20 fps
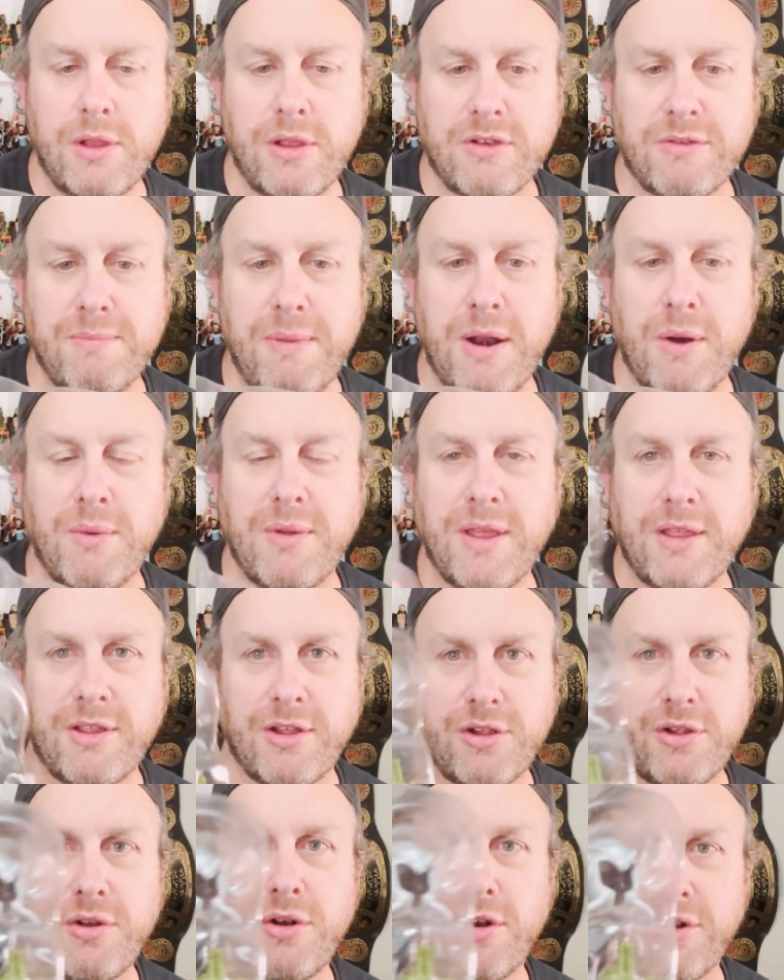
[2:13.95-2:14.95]
Looks better without
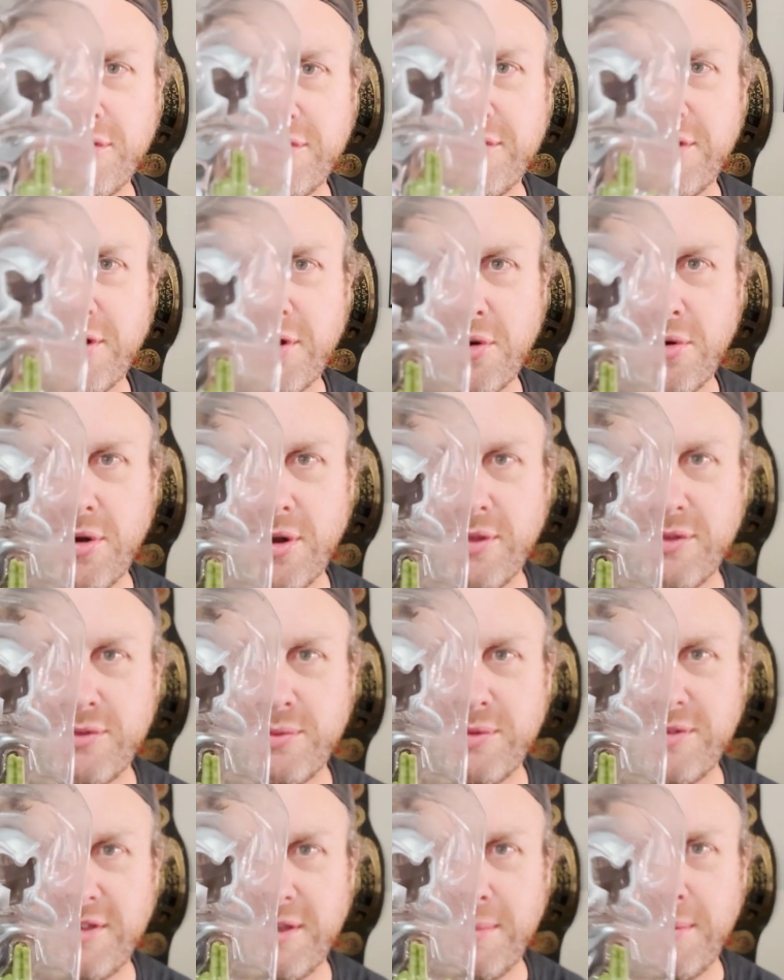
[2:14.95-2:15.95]
the clearance sticker on it.
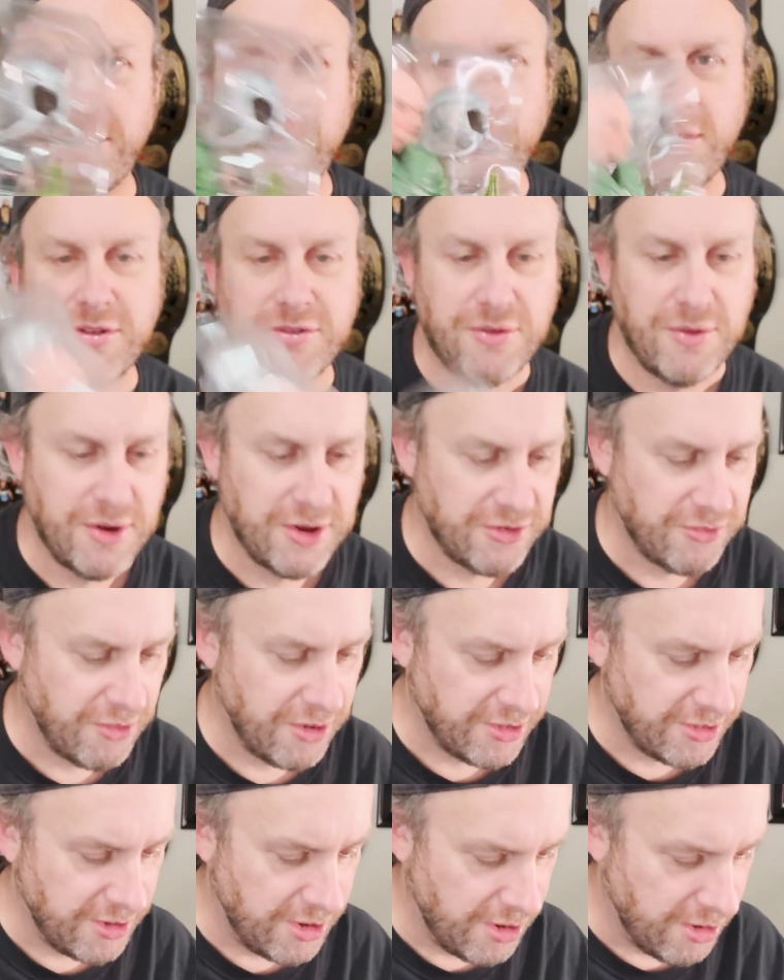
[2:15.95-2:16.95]
As we see Professor X
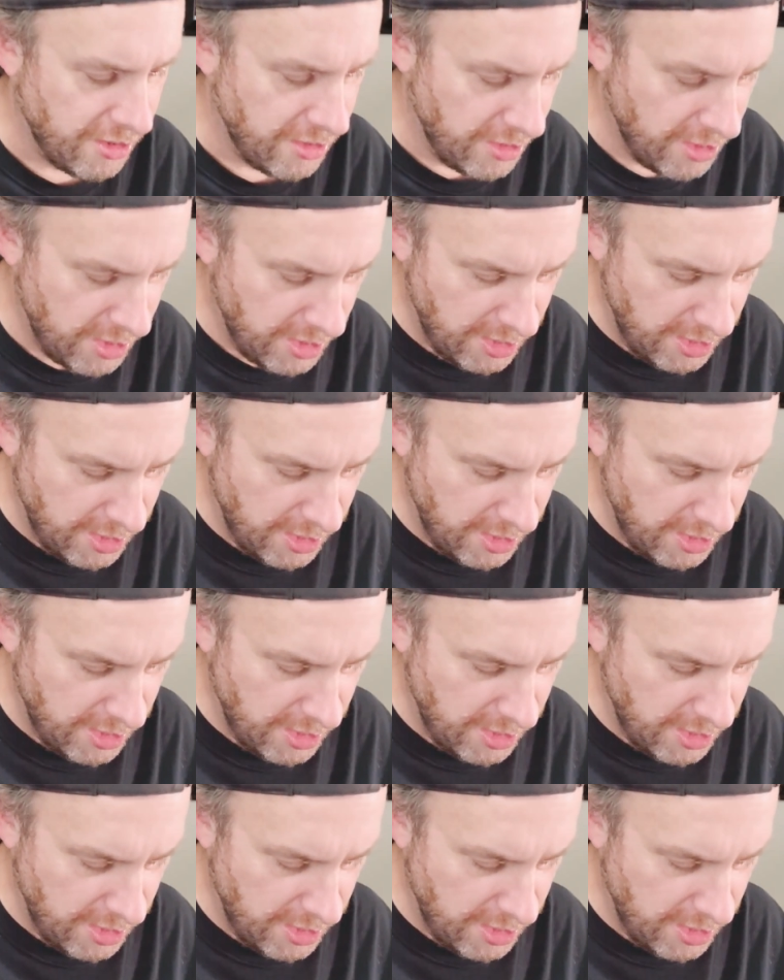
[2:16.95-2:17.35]
right there.